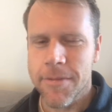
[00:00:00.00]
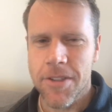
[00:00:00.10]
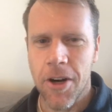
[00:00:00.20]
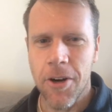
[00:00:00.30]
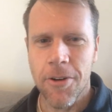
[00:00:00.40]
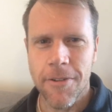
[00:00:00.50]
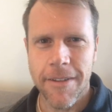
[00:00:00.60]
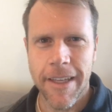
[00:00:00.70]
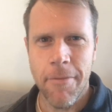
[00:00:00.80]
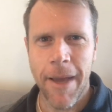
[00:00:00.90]

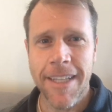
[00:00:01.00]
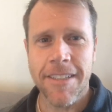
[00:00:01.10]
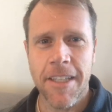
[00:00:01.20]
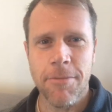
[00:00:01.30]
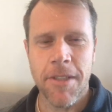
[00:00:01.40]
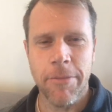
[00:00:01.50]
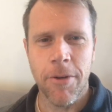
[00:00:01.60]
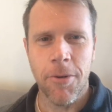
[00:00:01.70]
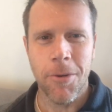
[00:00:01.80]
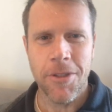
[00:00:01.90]
So it may seem
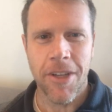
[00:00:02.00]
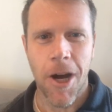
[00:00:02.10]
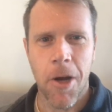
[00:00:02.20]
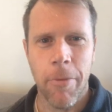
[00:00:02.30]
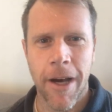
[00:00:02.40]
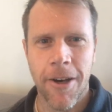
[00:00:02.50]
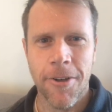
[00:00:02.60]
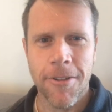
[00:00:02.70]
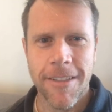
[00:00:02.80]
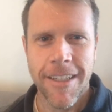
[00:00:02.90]
simple, but we'll talk
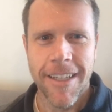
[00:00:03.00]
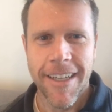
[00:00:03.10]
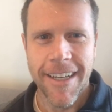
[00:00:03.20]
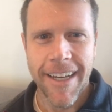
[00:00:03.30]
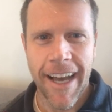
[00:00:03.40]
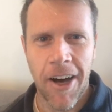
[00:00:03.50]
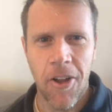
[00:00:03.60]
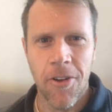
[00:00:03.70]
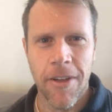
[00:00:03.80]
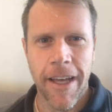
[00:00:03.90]
about
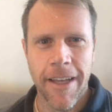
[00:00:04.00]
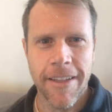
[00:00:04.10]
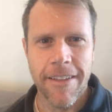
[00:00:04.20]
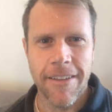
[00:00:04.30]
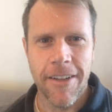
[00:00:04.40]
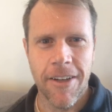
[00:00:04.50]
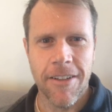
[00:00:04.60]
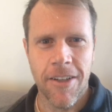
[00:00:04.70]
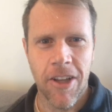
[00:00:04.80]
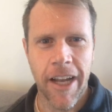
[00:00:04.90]
how
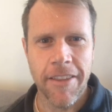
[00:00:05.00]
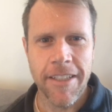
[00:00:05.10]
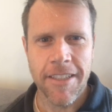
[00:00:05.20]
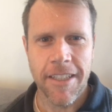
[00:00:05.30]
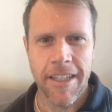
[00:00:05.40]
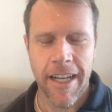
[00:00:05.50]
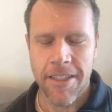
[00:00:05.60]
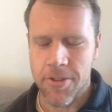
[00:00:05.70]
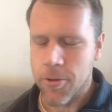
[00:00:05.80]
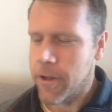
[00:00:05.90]
there are a lot of things that could kind
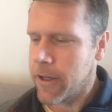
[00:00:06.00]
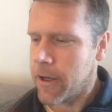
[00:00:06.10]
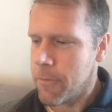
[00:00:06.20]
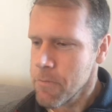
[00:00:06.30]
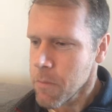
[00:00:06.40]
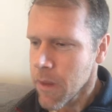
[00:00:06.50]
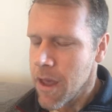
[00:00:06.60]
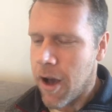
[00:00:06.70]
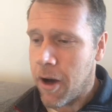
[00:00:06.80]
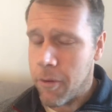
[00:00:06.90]
of screw that up.
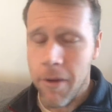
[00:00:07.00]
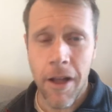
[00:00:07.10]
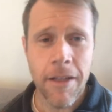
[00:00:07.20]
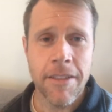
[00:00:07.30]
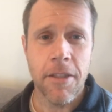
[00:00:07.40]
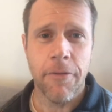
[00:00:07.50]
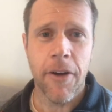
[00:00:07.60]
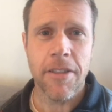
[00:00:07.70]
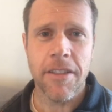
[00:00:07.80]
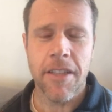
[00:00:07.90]
So
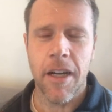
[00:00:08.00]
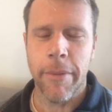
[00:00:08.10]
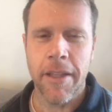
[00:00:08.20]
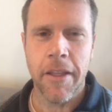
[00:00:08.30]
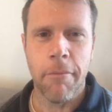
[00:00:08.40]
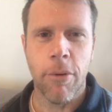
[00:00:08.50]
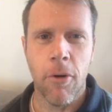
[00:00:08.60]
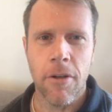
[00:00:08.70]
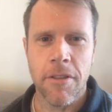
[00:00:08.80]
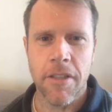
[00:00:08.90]
first, let's talk about the
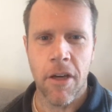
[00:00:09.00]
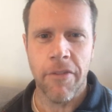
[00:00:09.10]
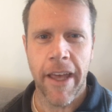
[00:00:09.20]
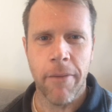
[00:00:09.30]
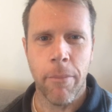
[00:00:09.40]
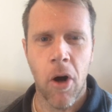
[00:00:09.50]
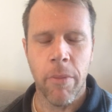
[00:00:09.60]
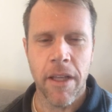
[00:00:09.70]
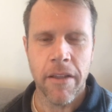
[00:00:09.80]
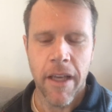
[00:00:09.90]
importance of that
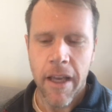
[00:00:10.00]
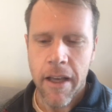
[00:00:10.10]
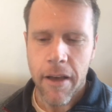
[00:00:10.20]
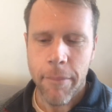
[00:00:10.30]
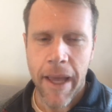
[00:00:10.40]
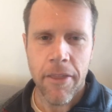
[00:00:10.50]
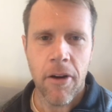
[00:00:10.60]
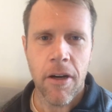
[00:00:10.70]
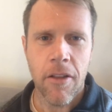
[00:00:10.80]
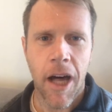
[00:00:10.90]
moment. Man,
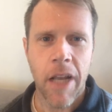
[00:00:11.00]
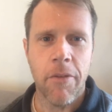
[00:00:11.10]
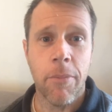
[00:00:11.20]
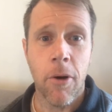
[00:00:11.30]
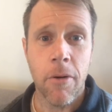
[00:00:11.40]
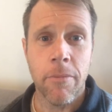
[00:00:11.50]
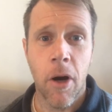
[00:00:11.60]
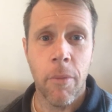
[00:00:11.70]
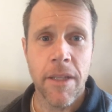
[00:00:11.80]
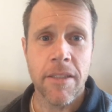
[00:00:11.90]
there are a lot of important
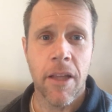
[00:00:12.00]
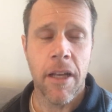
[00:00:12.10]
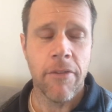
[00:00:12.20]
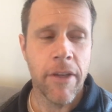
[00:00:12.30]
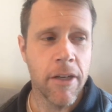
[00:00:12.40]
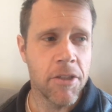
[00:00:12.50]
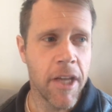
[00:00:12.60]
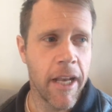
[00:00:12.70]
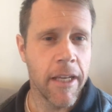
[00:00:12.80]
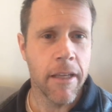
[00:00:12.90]
moments, a lot of
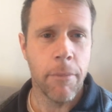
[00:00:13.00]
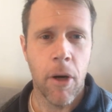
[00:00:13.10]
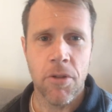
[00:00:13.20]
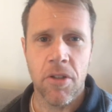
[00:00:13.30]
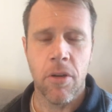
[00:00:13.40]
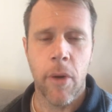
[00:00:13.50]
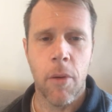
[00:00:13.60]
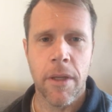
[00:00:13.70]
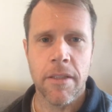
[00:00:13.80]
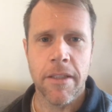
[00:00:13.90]
energetic, emotional
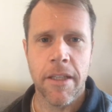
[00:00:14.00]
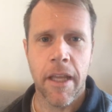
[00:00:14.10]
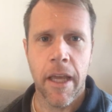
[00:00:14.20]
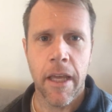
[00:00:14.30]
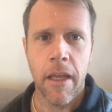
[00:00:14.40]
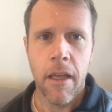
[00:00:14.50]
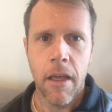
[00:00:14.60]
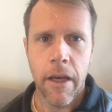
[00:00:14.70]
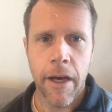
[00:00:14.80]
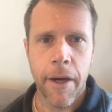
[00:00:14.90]
moments in the day.
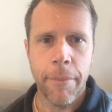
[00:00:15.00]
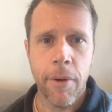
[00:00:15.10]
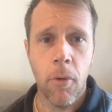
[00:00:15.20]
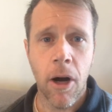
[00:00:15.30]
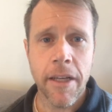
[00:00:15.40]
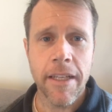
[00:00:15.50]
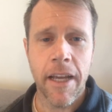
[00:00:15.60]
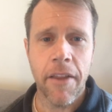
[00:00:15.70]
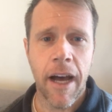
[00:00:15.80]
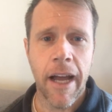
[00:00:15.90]
But walking
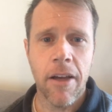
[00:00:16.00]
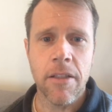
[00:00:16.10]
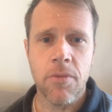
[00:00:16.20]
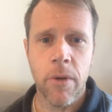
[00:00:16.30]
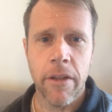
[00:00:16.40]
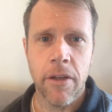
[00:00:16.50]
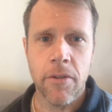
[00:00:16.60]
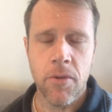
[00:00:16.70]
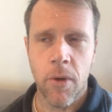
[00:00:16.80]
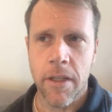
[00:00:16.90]
down the aisle is one of
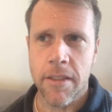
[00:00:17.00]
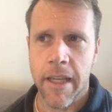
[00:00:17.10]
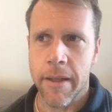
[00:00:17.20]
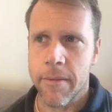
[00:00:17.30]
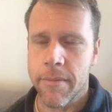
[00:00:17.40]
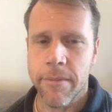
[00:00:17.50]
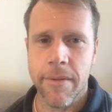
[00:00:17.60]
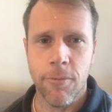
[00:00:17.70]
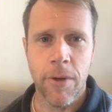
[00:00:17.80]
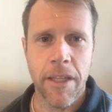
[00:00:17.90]
those ones that
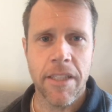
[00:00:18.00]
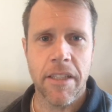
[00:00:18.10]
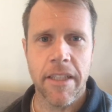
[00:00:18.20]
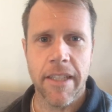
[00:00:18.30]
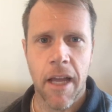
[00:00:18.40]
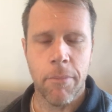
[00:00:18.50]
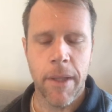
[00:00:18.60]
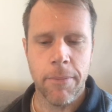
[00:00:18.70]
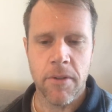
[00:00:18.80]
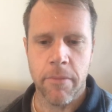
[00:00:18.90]
really sticks out in
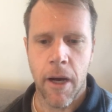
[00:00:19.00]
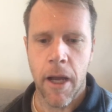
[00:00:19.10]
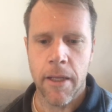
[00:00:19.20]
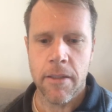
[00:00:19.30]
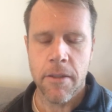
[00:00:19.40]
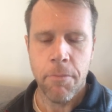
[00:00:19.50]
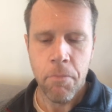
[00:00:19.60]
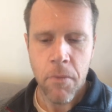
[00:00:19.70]
people's minds.